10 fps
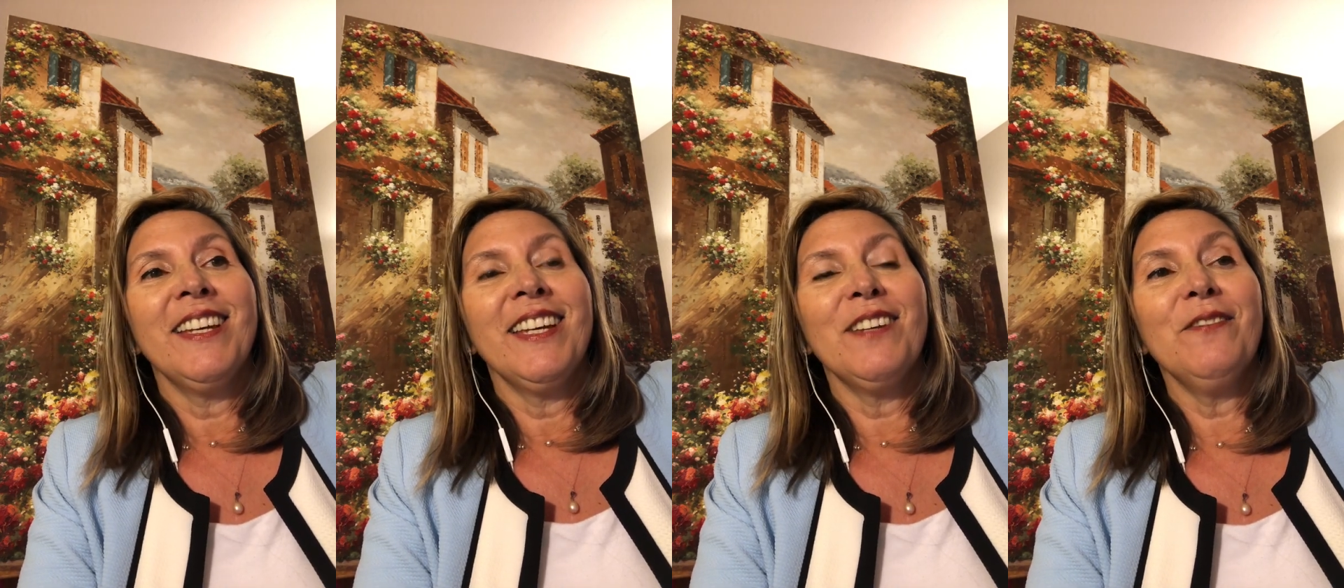
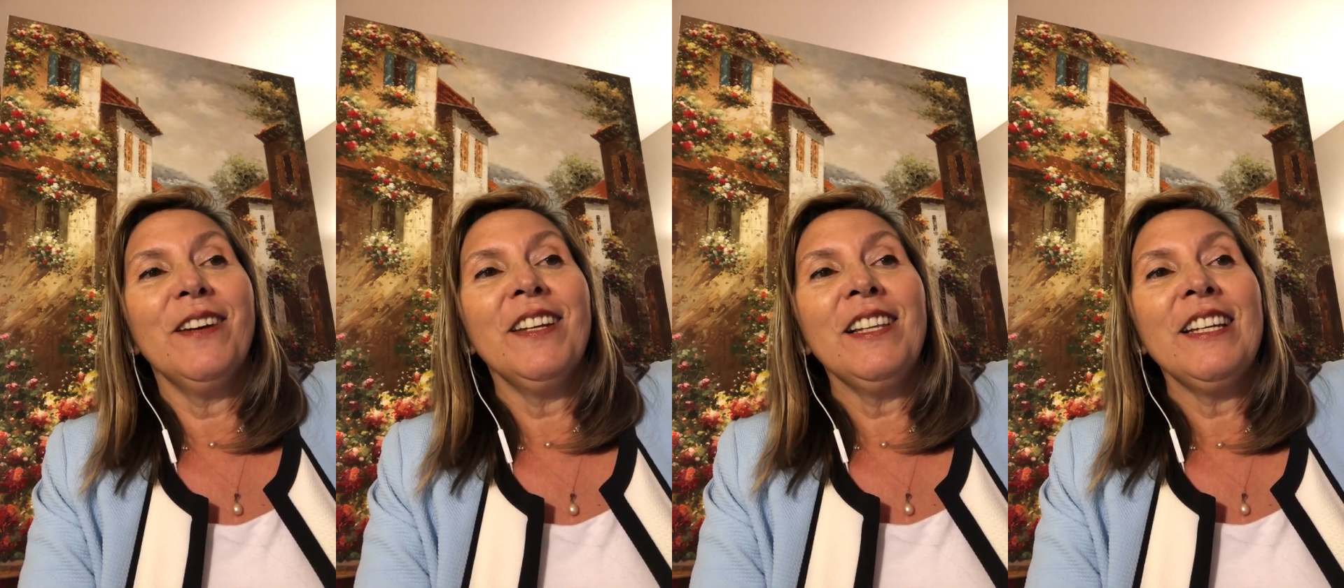And
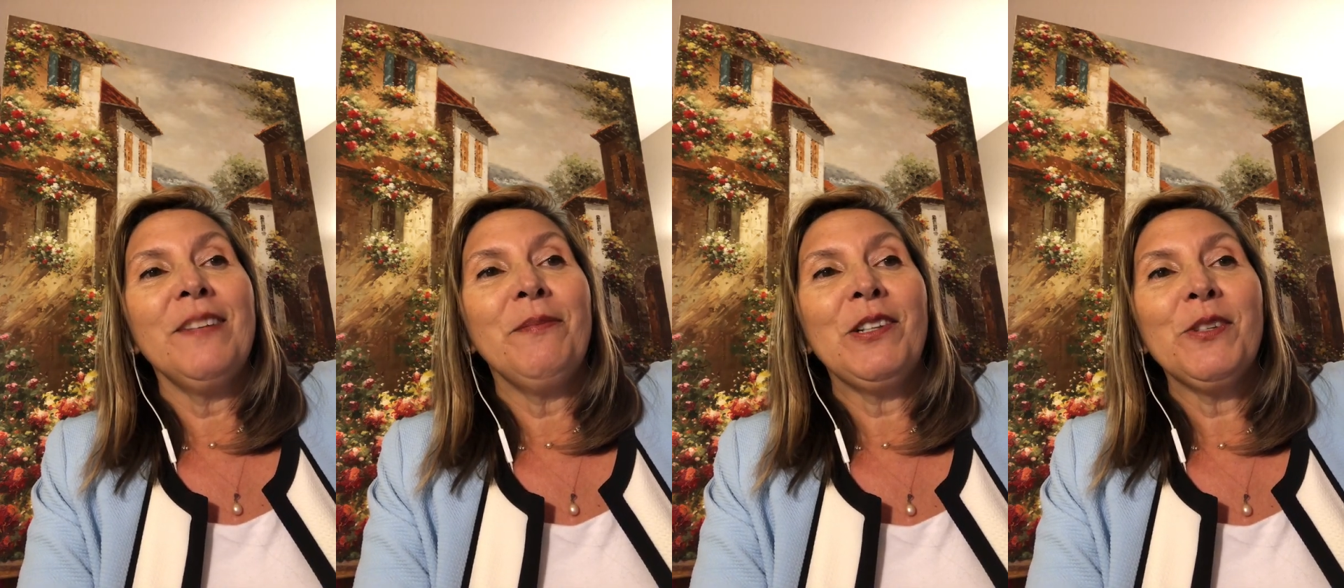finally,
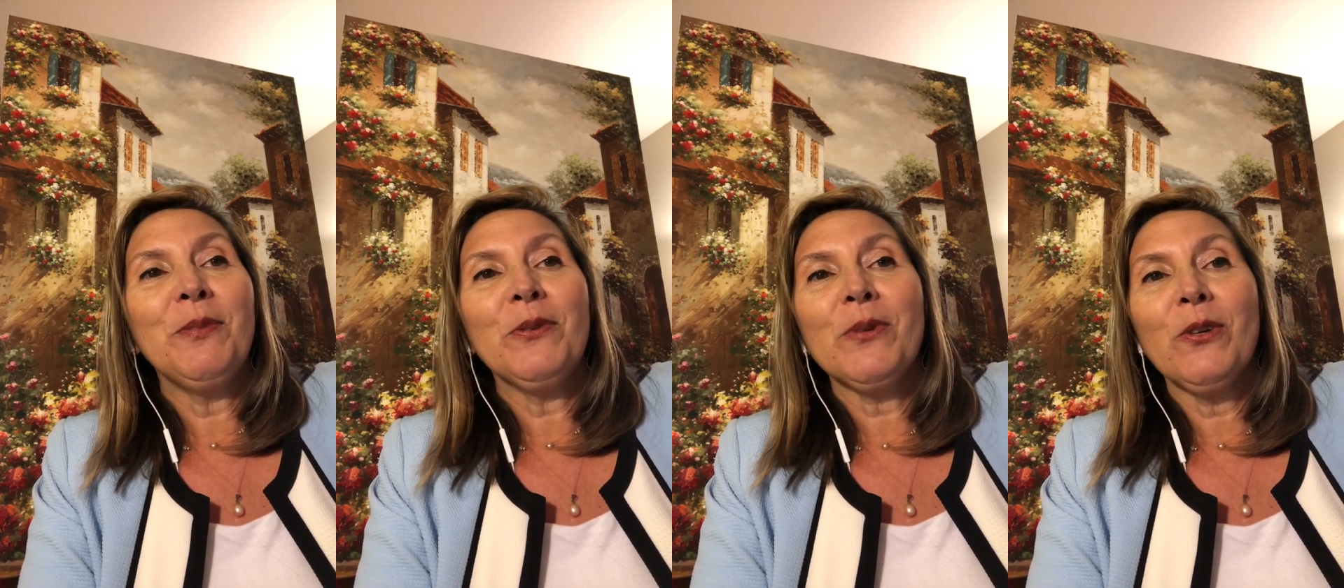
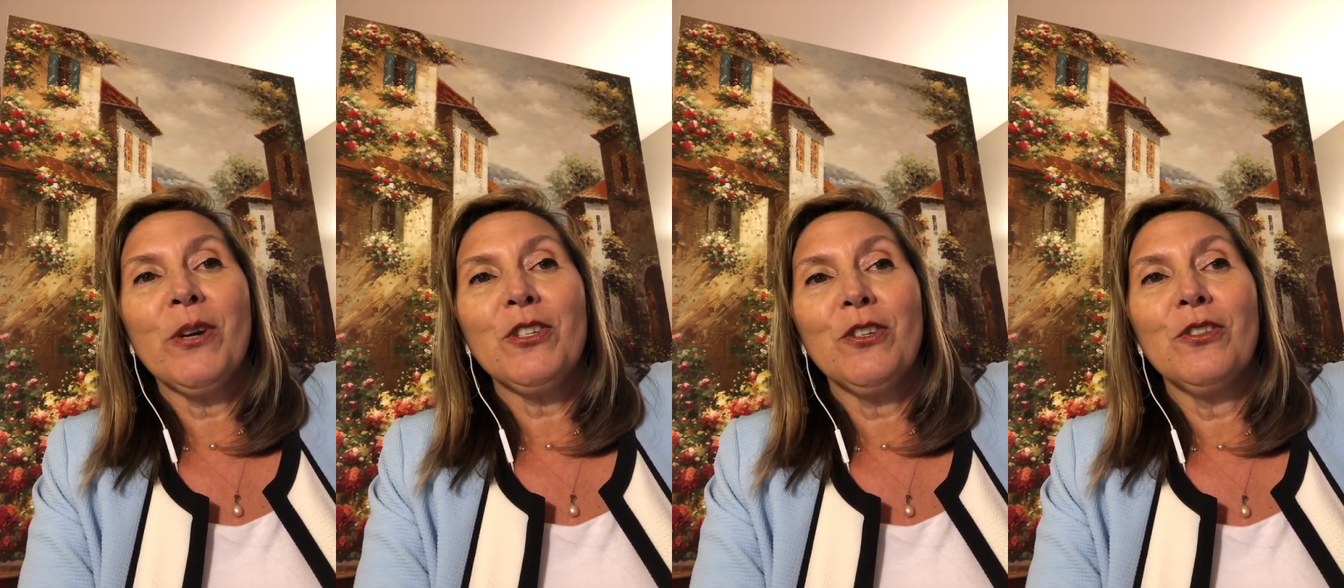multiple
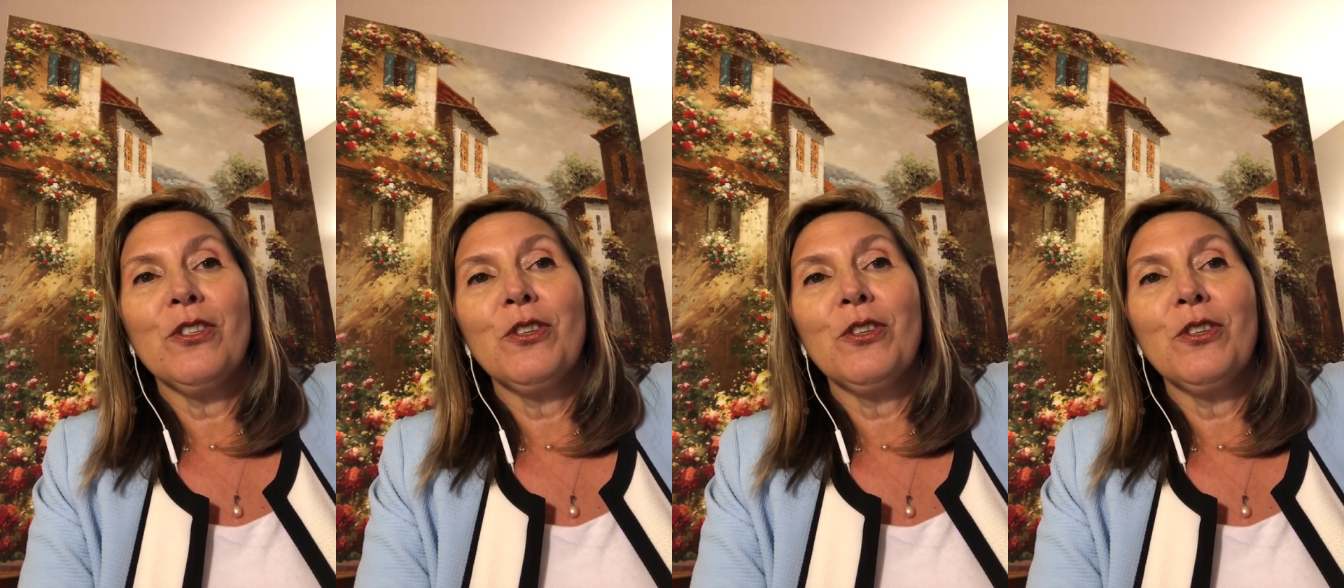regressions